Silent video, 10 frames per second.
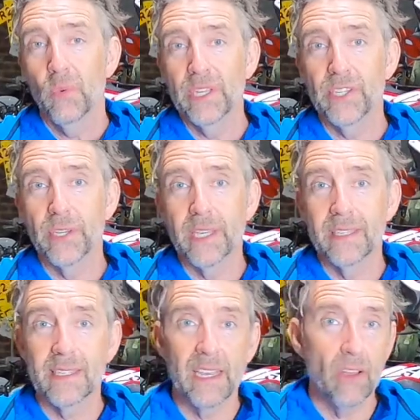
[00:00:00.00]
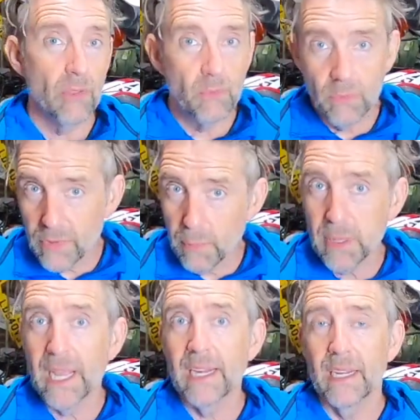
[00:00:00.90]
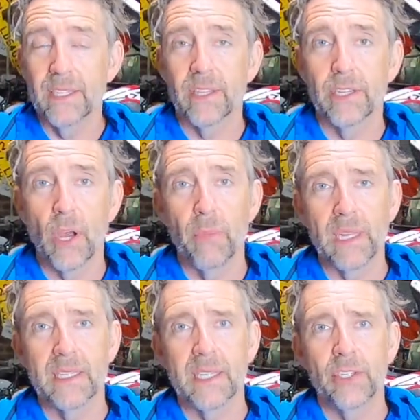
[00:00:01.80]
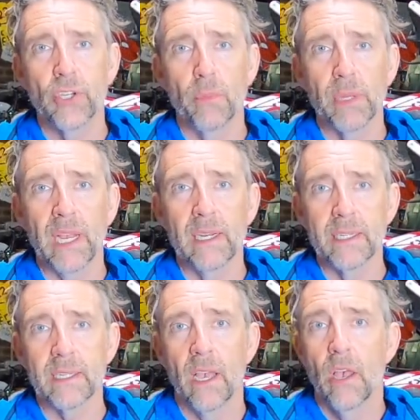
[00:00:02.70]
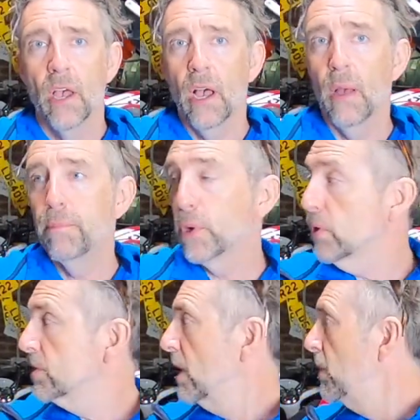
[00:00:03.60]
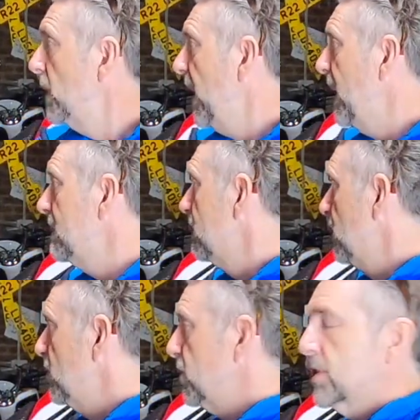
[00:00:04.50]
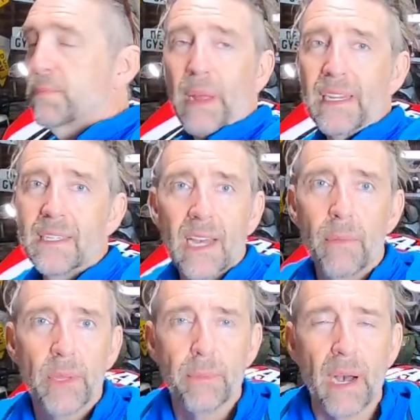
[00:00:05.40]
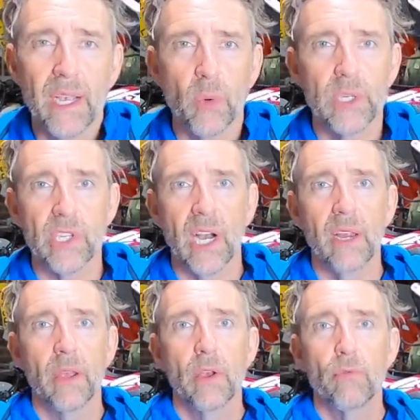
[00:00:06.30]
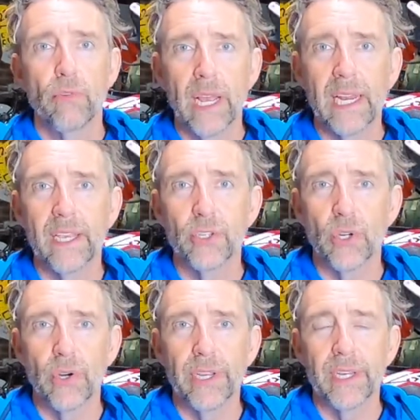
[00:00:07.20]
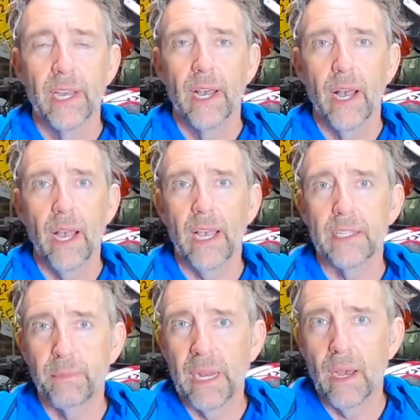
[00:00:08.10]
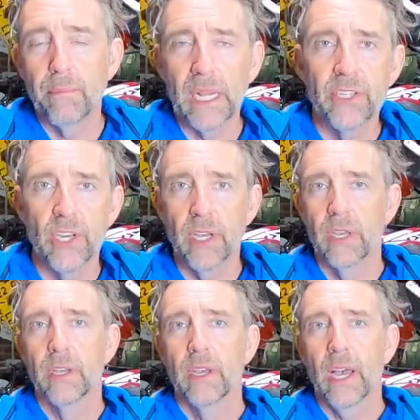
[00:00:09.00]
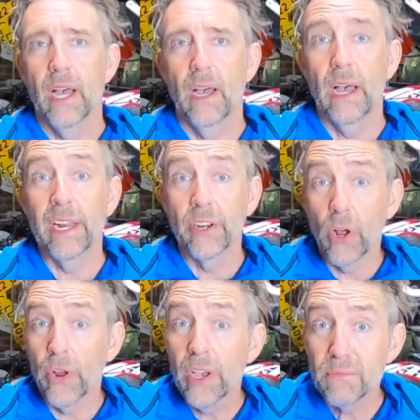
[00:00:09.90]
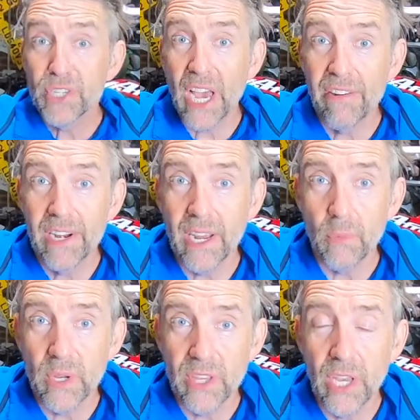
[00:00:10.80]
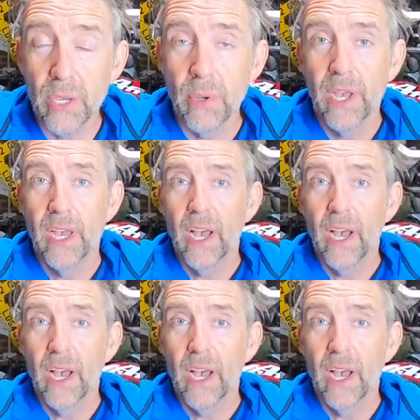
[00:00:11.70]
which you can see on the playlist, the Don't Buy the T-shirt playlist, but also in just spending time on the bike, which I really enjoyed. It's been a pleasure and an honour sharing it with you.